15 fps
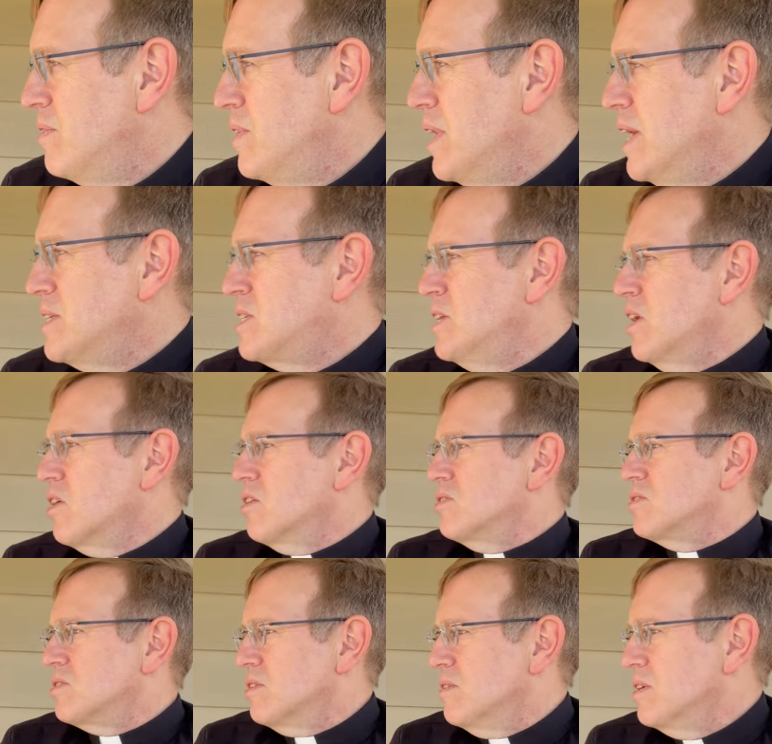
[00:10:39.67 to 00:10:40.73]
Hey,
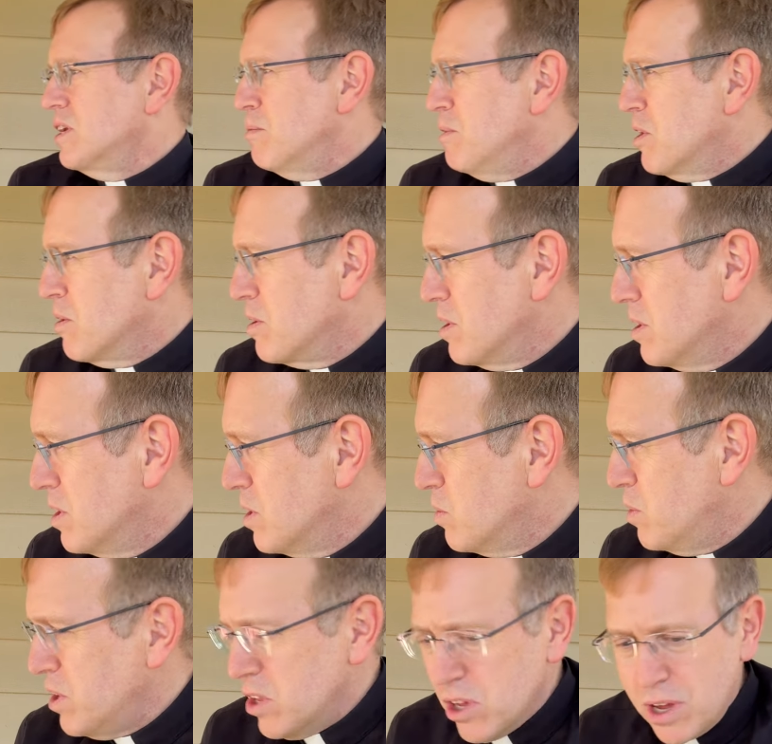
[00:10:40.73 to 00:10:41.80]
Snickers, come here.
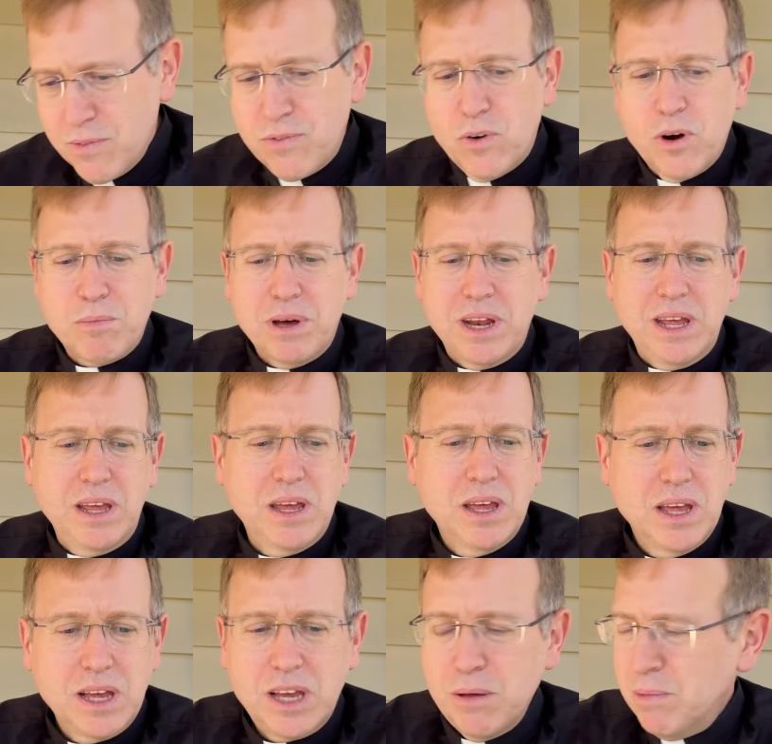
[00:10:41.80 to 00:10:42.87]
What are you looking for, buddy?
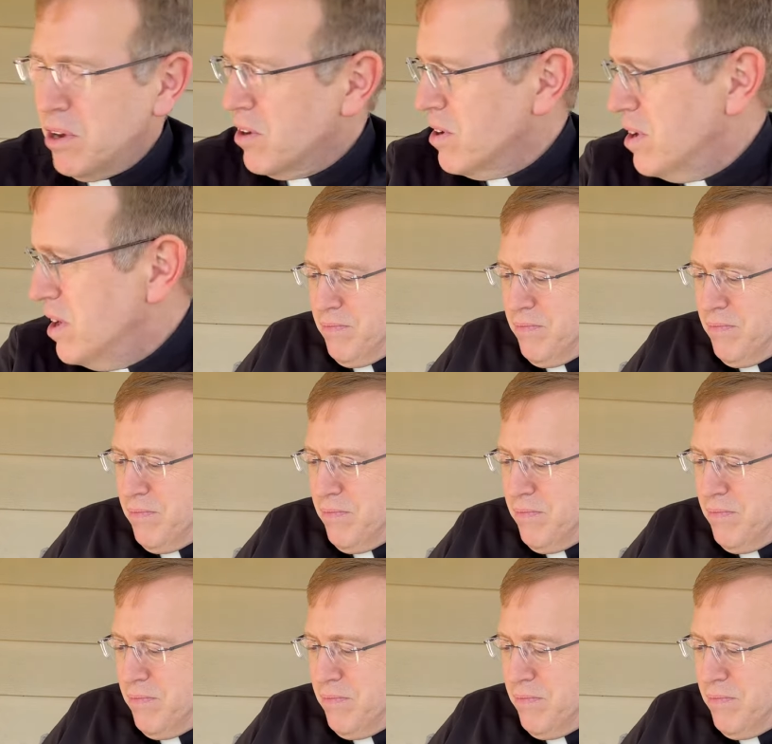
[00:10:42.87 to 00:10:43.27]
Come here.